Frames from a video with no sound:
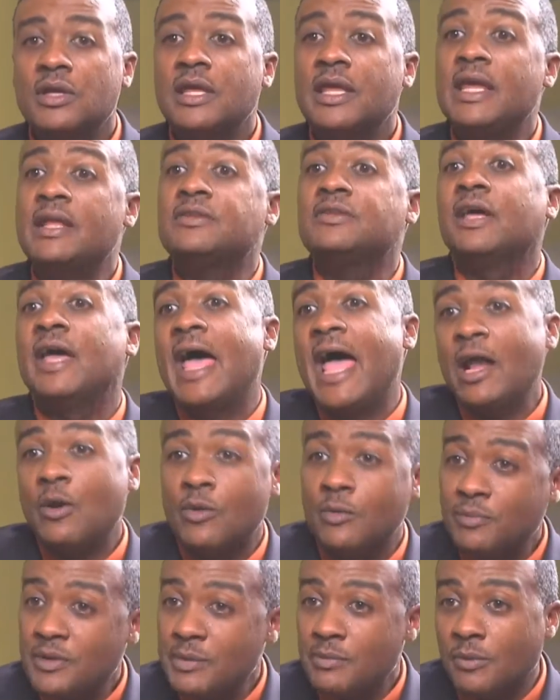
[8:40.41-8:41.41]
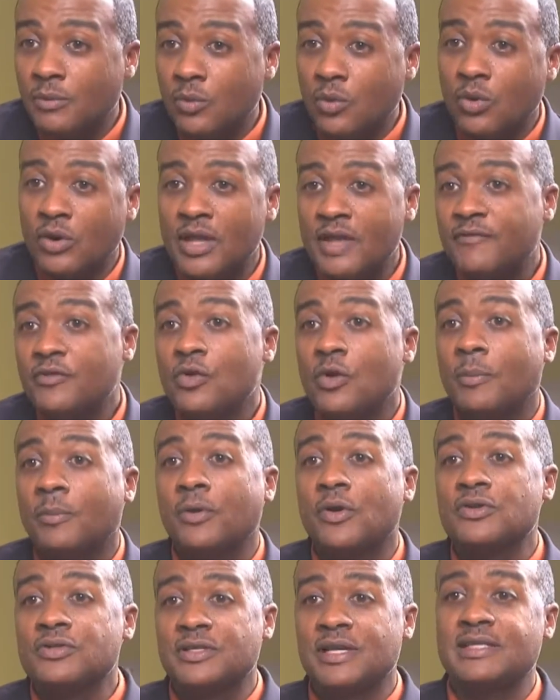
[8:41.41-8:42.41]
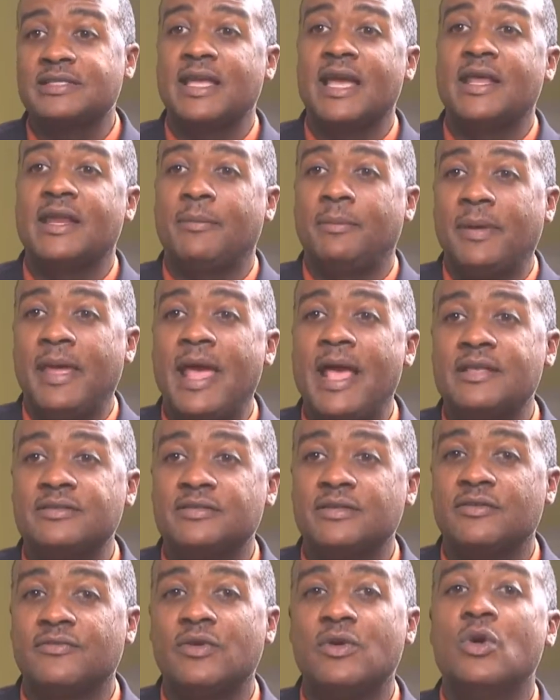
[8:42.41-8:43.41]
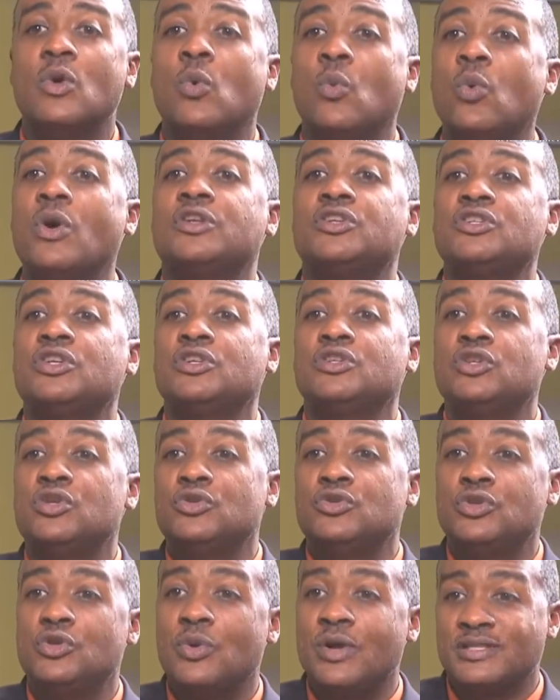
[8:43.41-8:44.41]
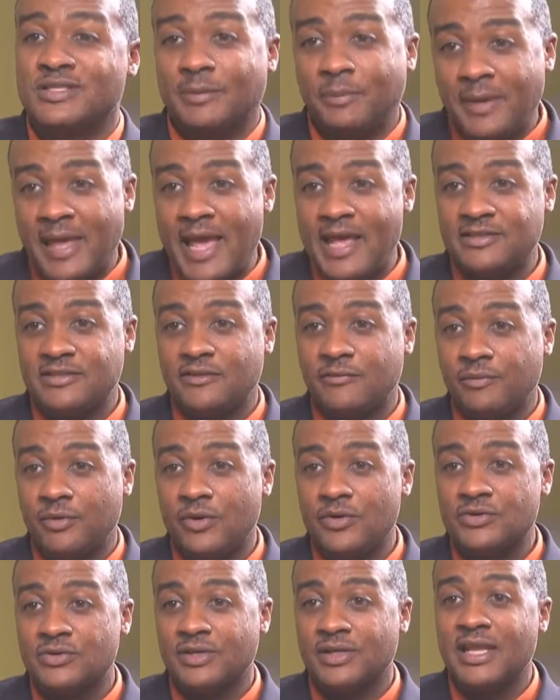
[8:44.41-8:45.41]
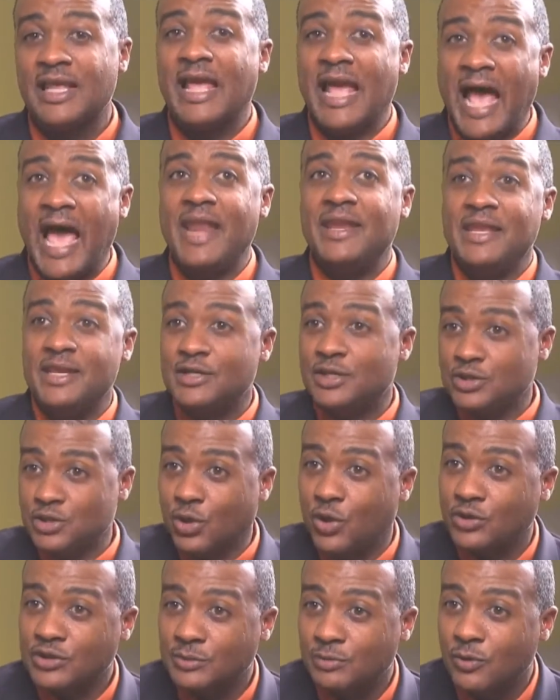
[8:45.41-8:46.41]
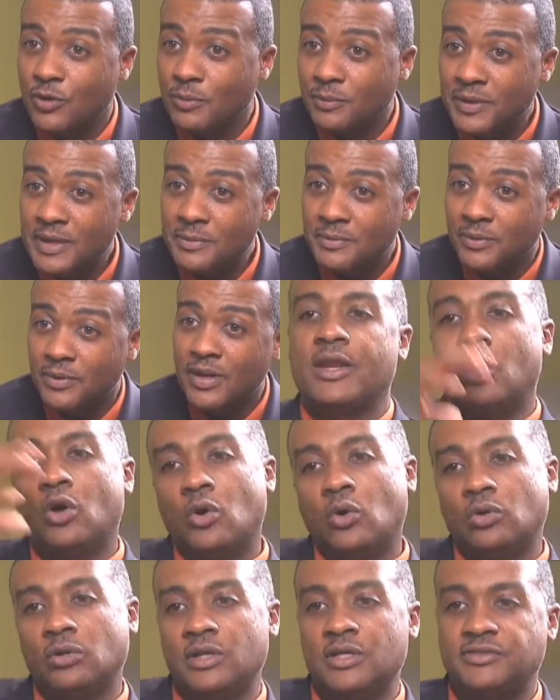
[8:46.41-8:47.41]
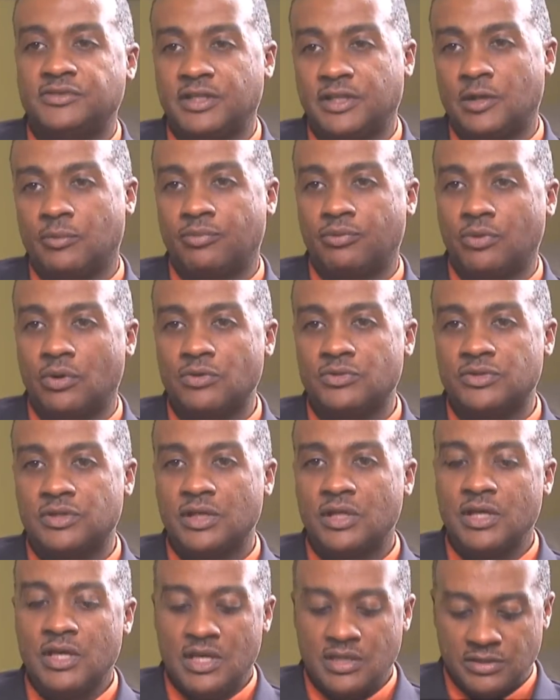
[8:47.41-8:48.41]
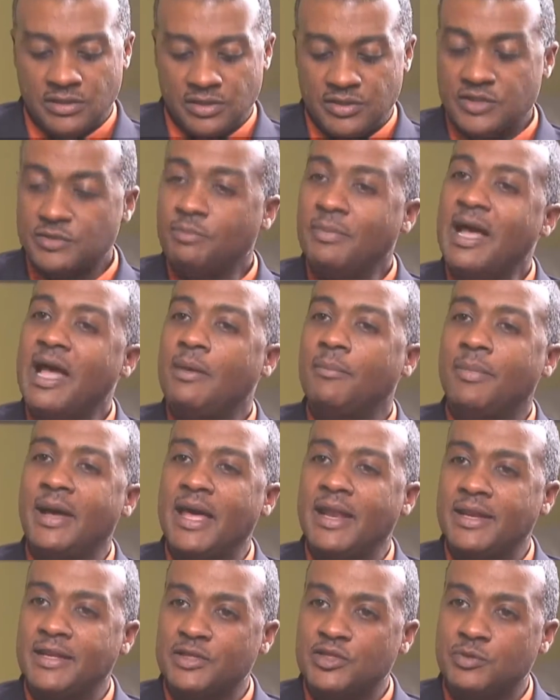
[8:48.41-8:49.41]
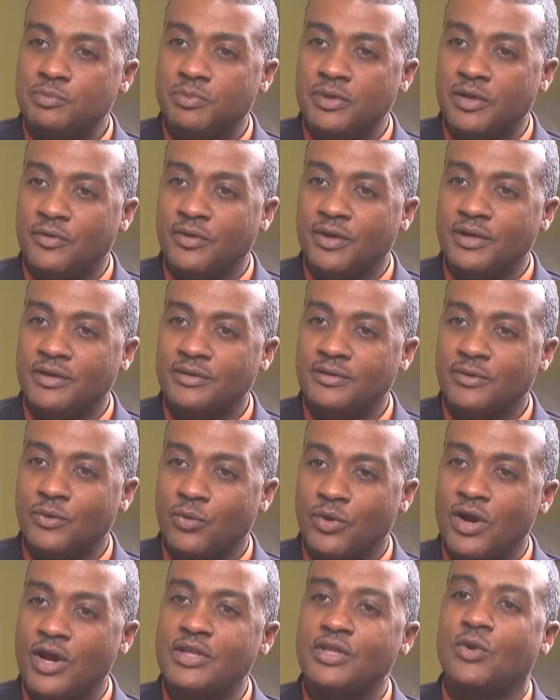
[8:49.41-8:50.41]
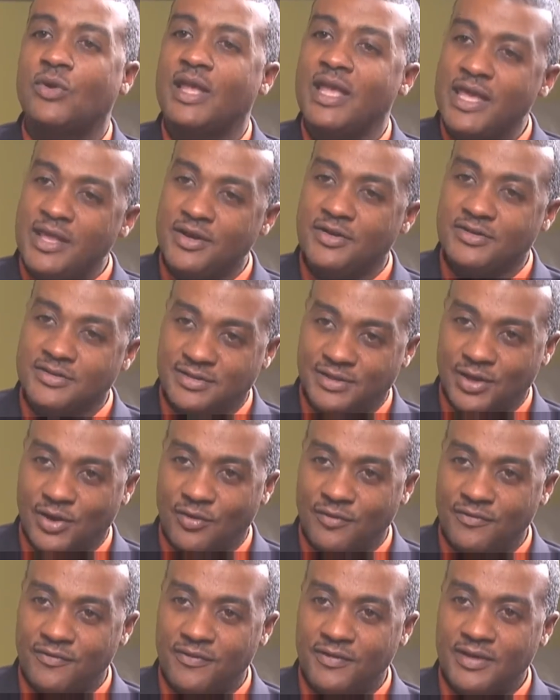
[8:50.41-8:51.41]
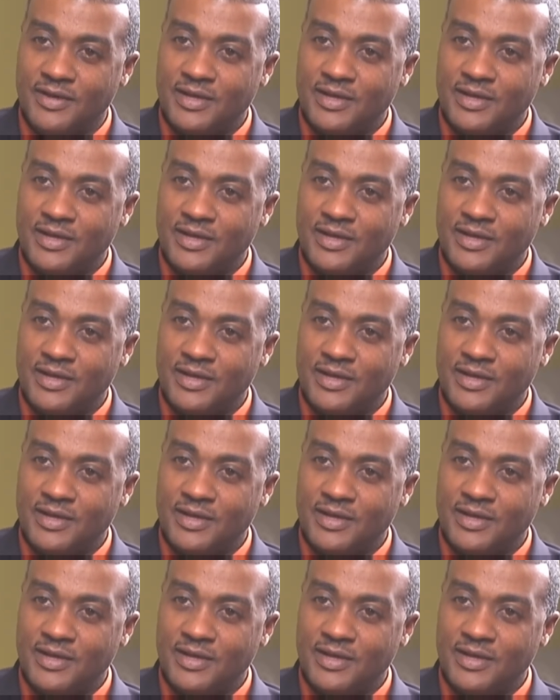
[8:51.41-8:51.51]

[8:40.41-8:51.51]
Interact with people more. If you're a person that's kind of passive, what should you do as a passive person? I need to talk to more people. The holistic approach touches mind, body, and spirit, where your inner self